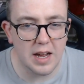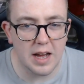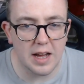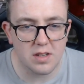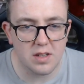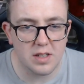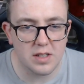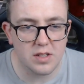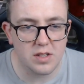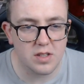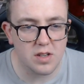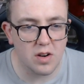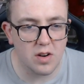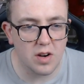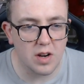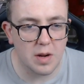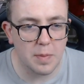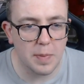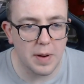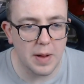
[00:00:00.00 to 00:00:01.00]
it does look
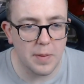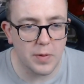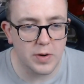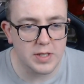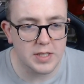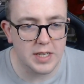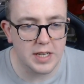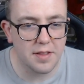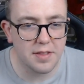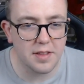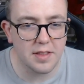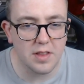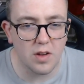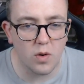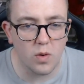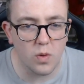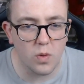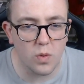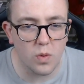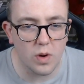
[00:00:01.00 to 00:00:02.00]
like a plain white tee.
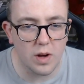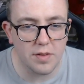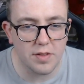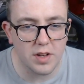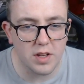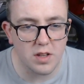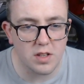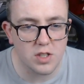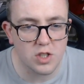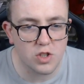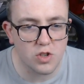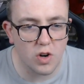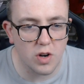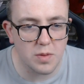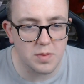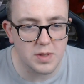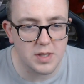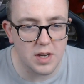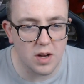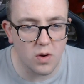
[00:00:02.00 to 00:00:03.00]
Oh, have they got the
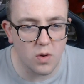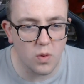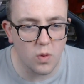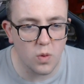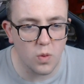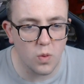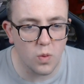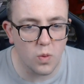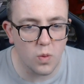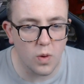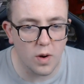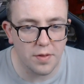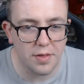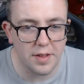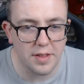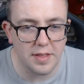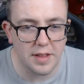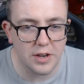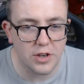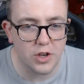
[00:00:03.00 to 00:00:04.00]
stripes? Oh, I
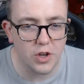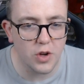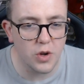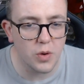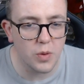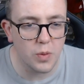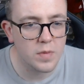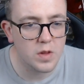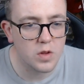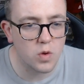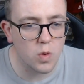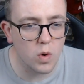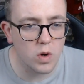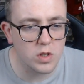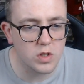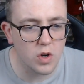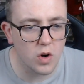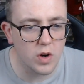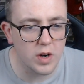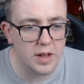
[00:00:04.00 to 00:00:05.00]
think they do.
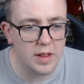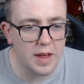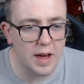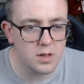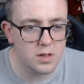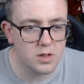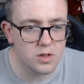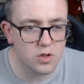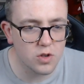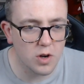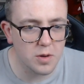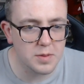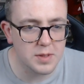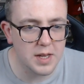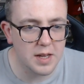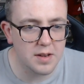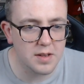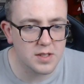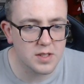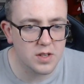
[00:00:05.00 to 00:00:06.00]
Quite tidy, that. Stripes
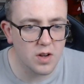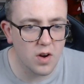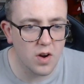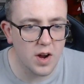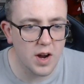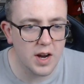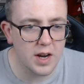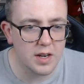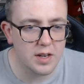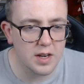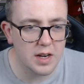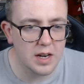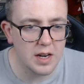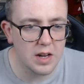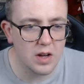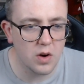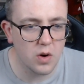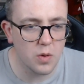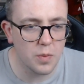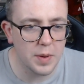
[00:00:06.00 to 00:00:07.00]
down the side. A
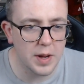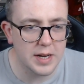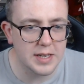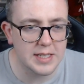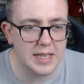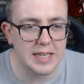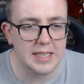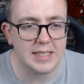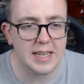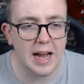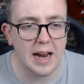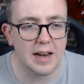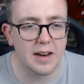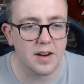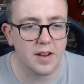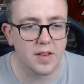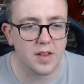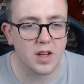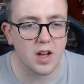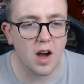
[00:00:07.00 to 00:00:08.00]
little bit of detailing
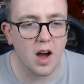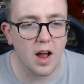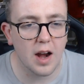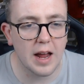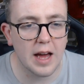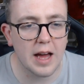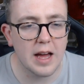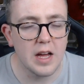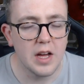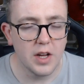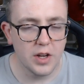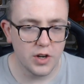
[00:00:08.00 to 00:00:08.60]
on the collar.